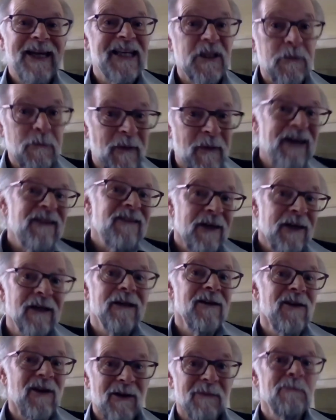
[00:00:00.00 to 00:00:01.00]

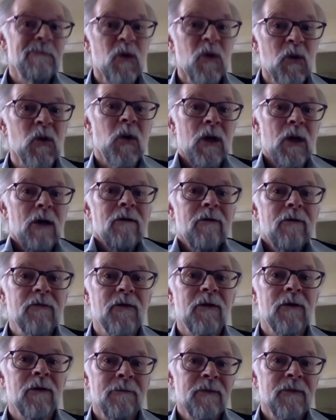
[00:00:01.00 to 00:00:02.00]
expecting a lot more
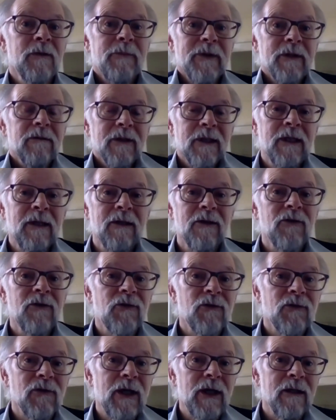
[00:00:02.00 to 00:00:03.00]
from the building
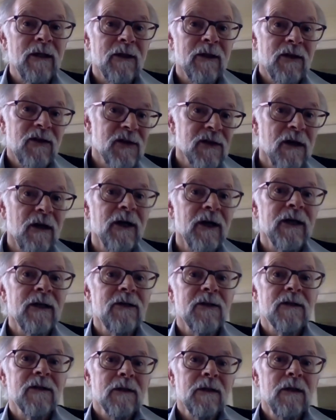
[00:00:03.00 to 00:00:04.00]
industry and the
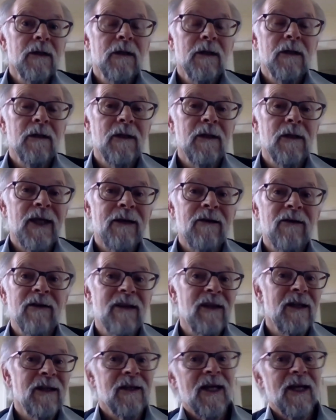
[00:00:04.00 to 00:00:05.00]
designers than I
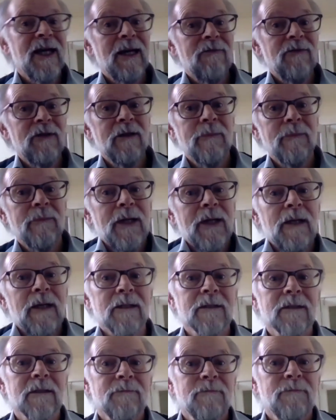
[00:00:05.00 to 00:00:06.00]
think they have in the
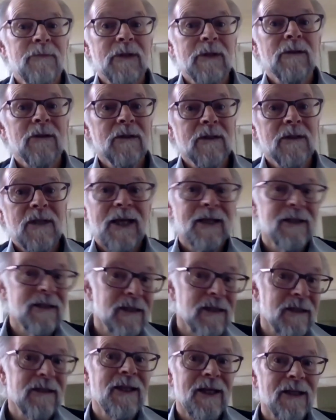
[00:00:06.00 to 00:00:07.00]
past, because
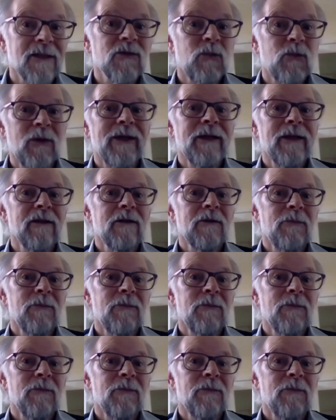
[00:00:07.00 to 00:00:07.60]
that's, that's where the